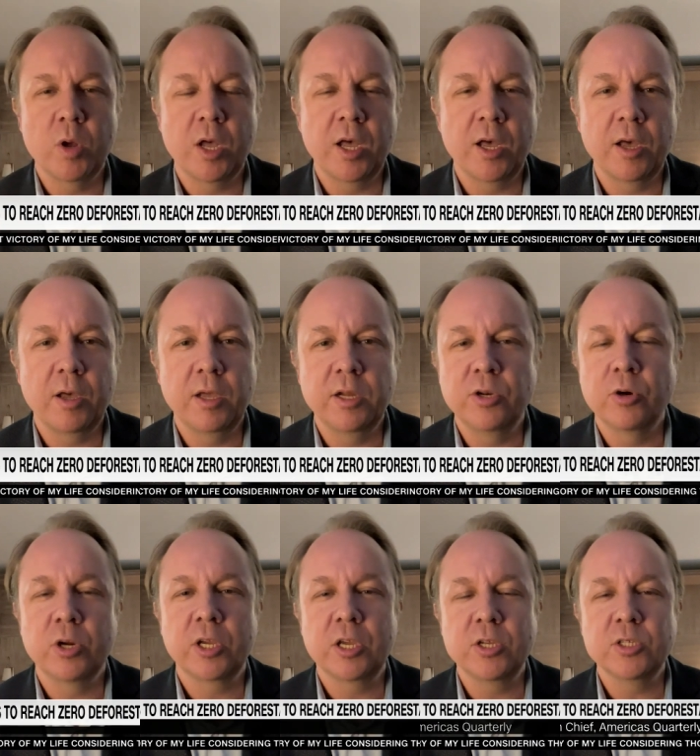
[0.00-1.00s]
Uh,
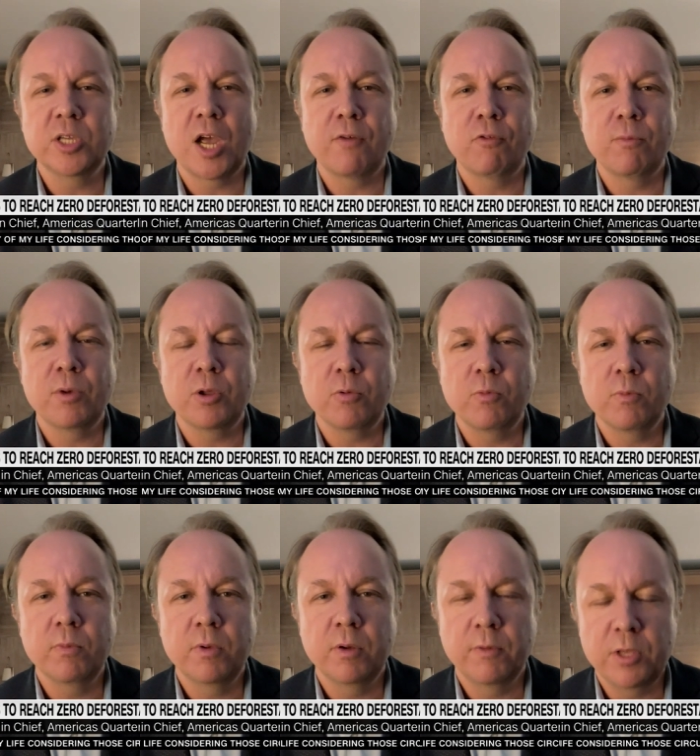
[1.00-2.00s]
during his government,
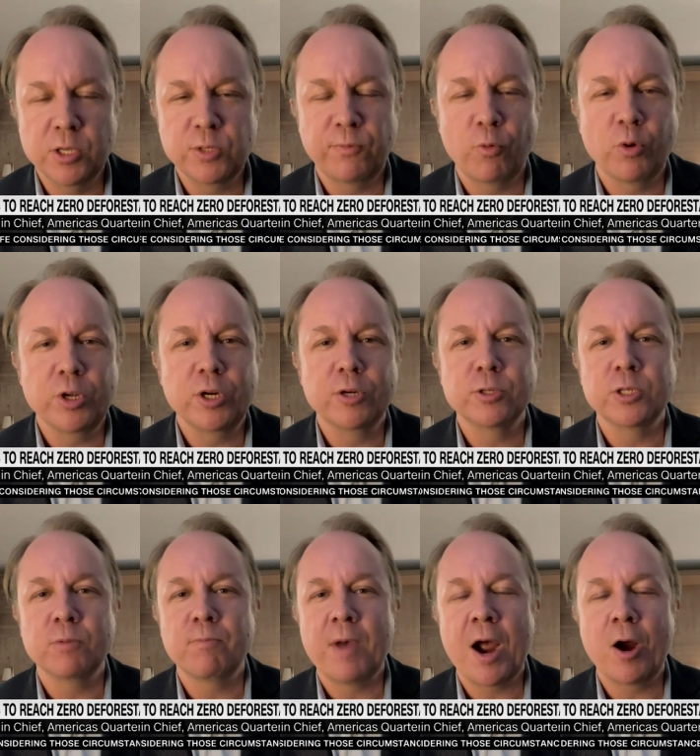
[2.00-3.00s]
his four
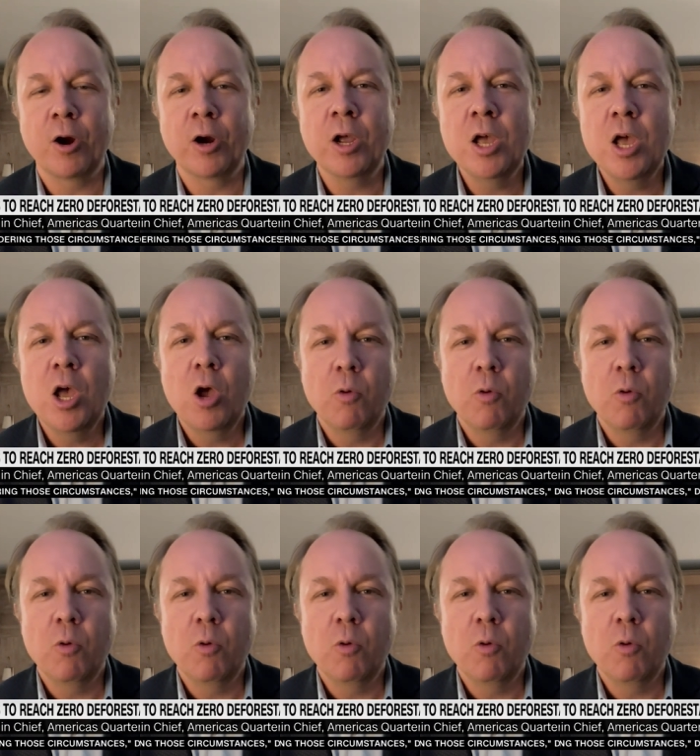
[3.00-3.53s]
years in power,